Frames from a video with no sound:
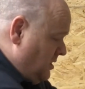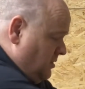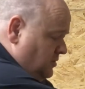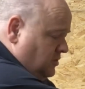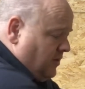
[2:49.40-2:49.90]

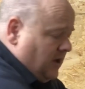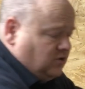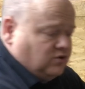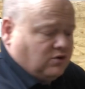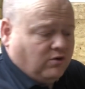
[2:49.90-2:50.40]
So that'd
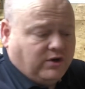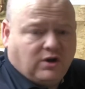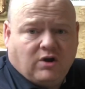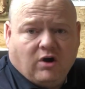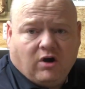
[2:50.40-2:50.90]
just go on your
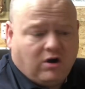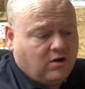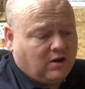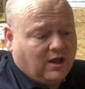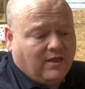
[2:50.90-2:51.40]
core
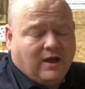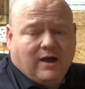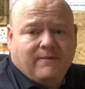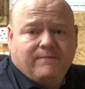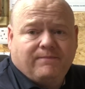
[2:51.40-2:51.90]
like
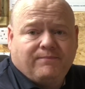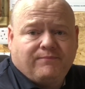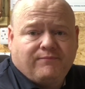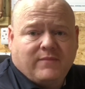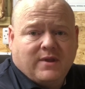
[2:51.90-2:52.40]
that.
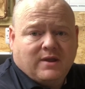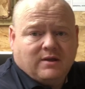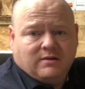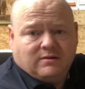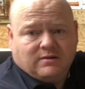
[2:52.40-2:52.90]

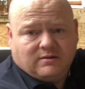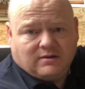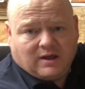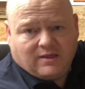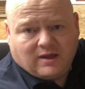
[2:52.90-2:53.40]

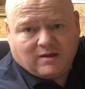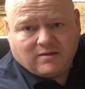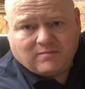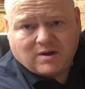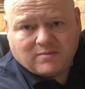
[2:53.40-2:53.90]

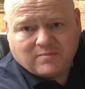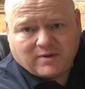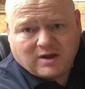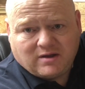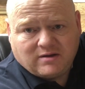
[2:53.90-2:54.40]
That might be a
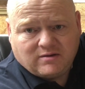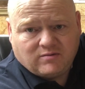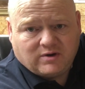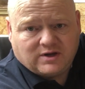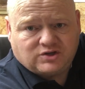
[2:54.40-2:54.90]
better
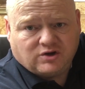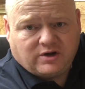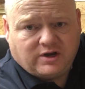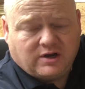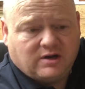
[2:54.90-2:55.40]
way of
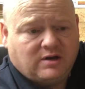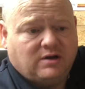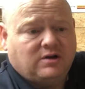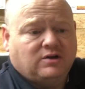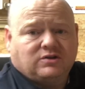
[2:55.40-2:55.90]
showing you.
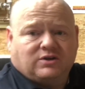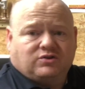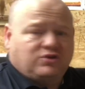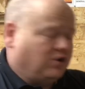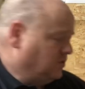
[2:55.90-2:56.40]
That
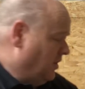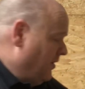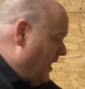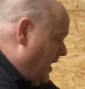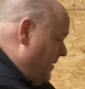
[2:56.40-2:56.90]
just goes on
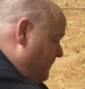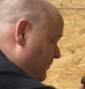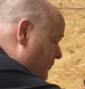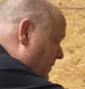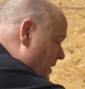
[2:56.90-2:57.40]
there.
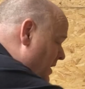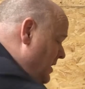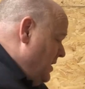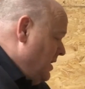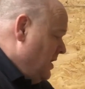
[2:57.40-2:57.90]

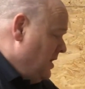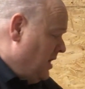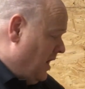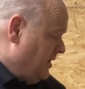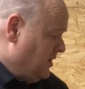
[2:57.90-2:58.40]

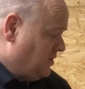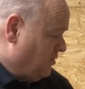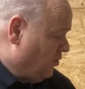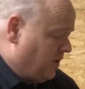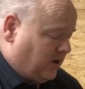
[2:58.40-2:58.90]
And
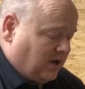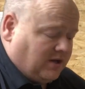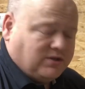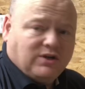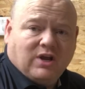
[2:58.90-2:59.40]
what you'd
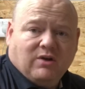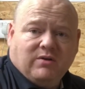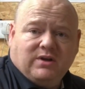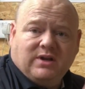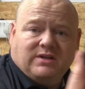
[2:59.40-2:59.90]
need to do,
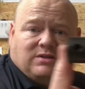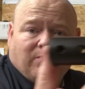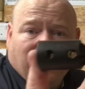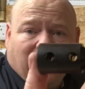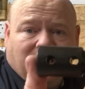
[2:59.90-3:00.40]
you'd need to
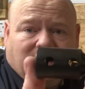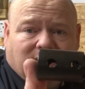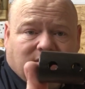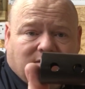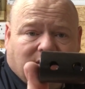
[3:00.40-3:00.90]
buy
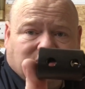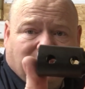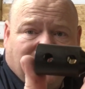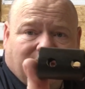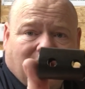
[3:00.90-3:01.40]
as
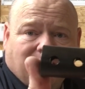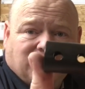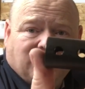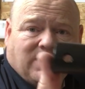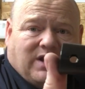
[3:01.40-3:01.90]
many of them
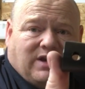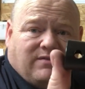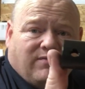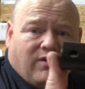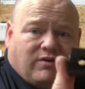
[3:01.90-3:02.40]
as you need for